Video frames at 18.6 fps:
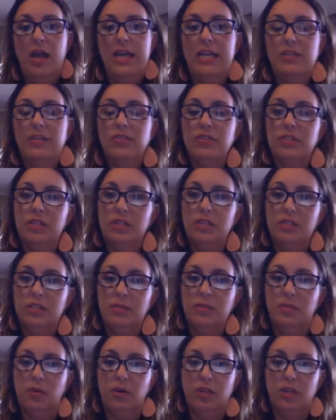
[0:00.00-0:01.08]
interested in
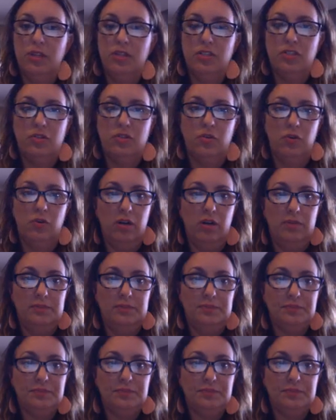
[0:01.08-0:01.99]
supporting the school.